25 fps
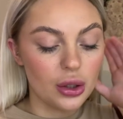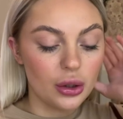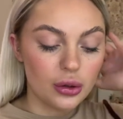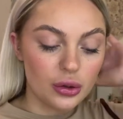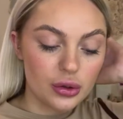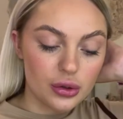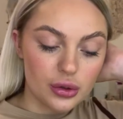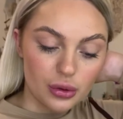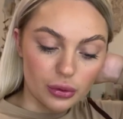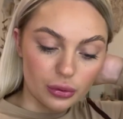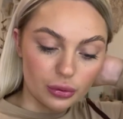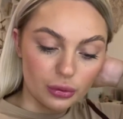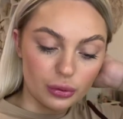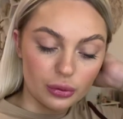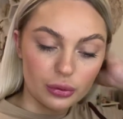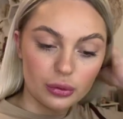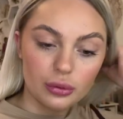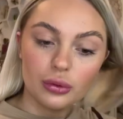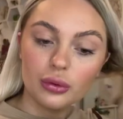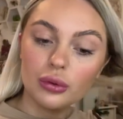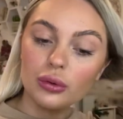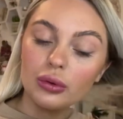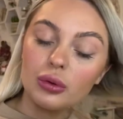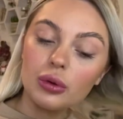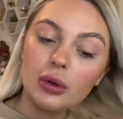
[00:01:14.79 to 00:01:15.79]
So
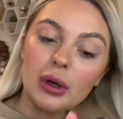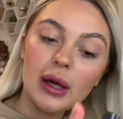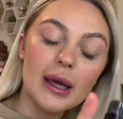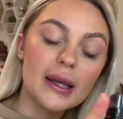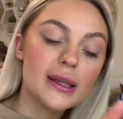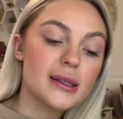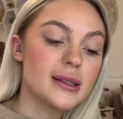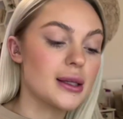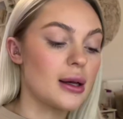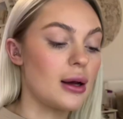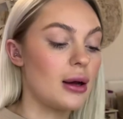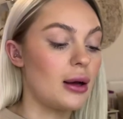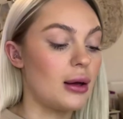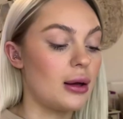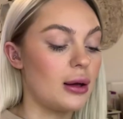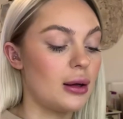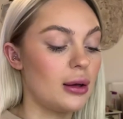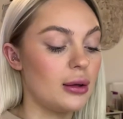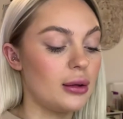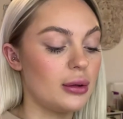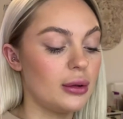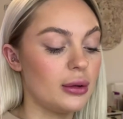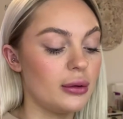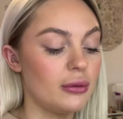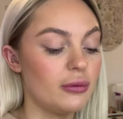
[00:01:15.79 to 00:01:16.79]
it's a
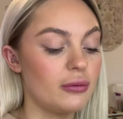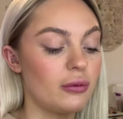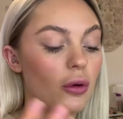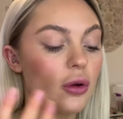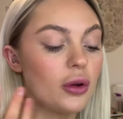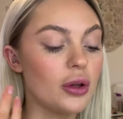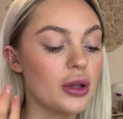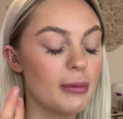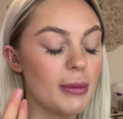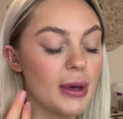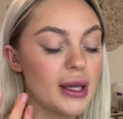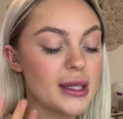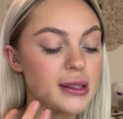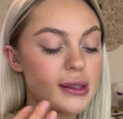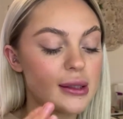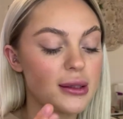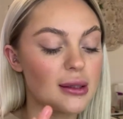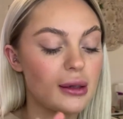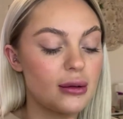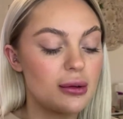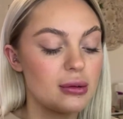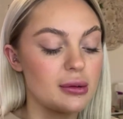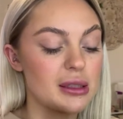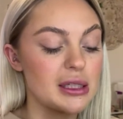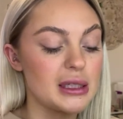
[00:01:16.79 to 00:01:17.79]
voluminous
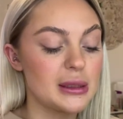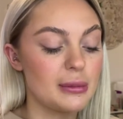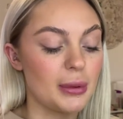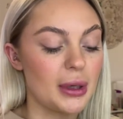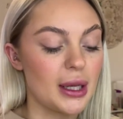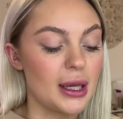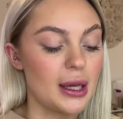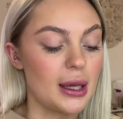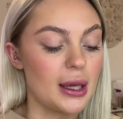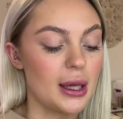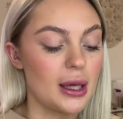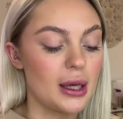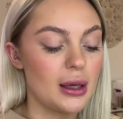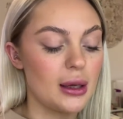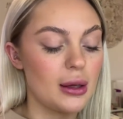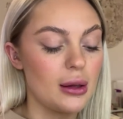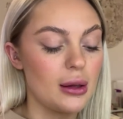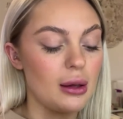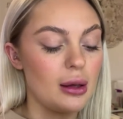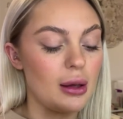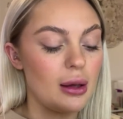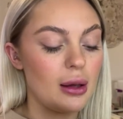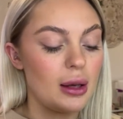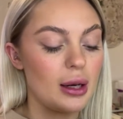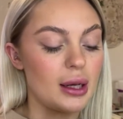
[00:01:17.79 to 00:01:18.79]
spray
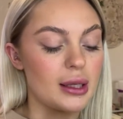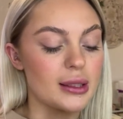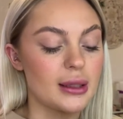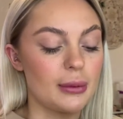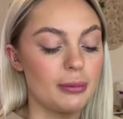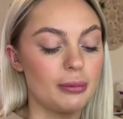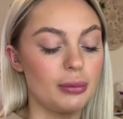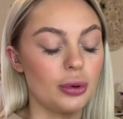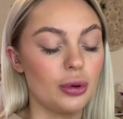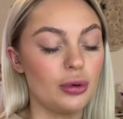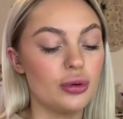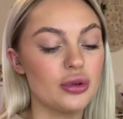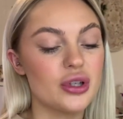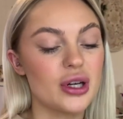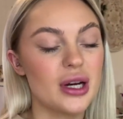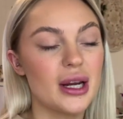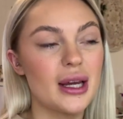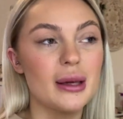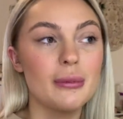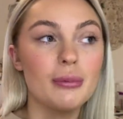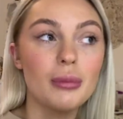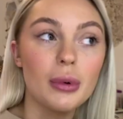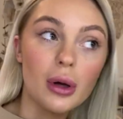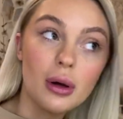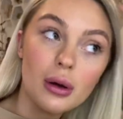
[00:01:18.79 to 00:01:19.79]
and it's a blow
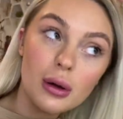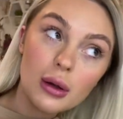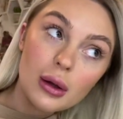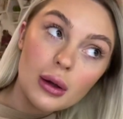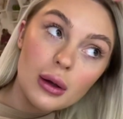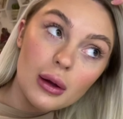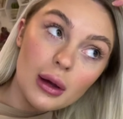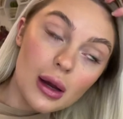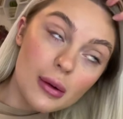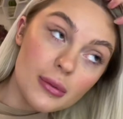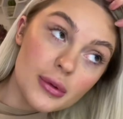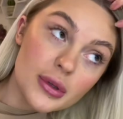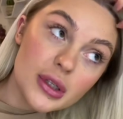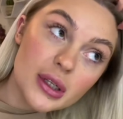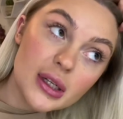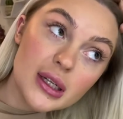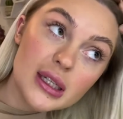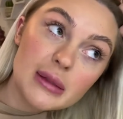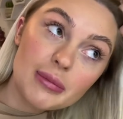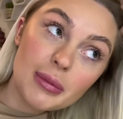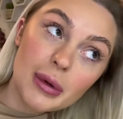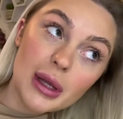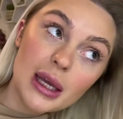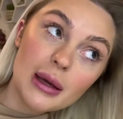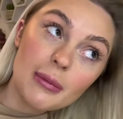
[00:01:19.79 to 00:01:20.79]
dry, but I'm just going to
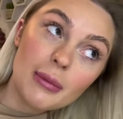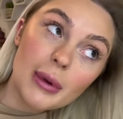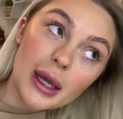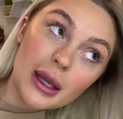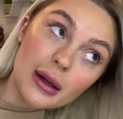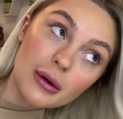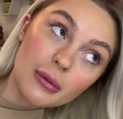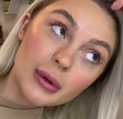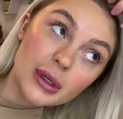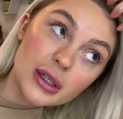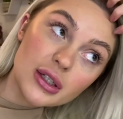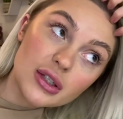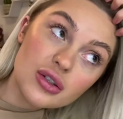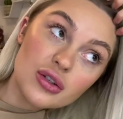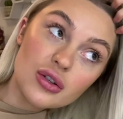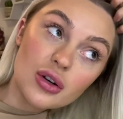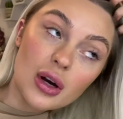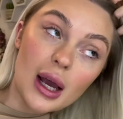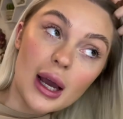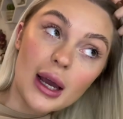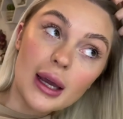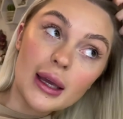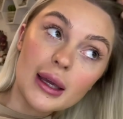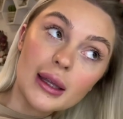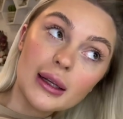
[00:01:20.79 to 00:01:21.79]
spray it in my hair when it's
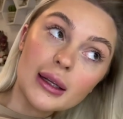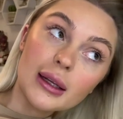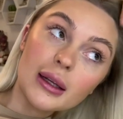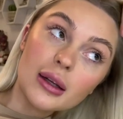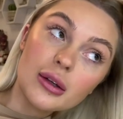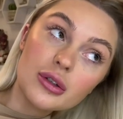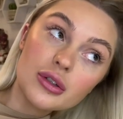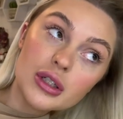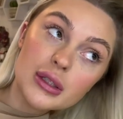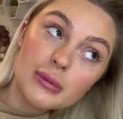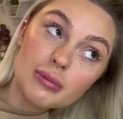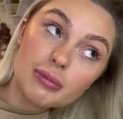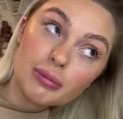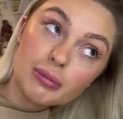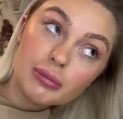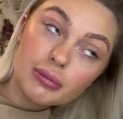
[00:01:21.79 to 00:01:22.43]
dry and then I'll just